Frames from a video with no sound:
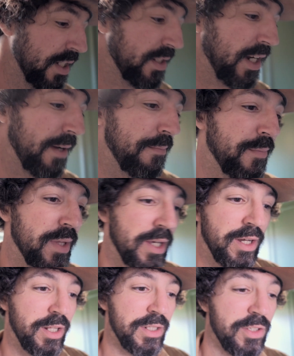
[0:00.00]
So
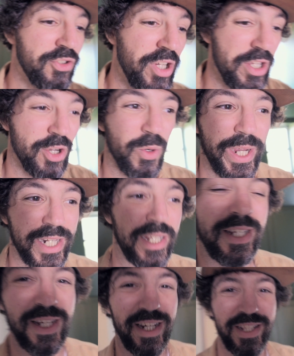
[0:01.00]
I'll show you
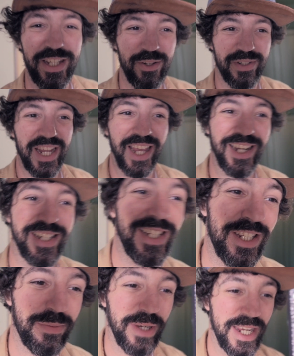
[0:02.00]
quickly in the utility
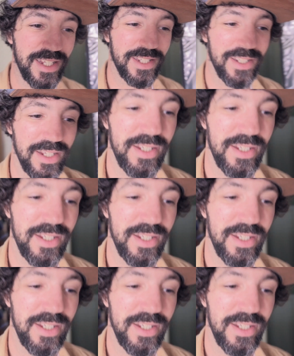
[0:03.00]
space.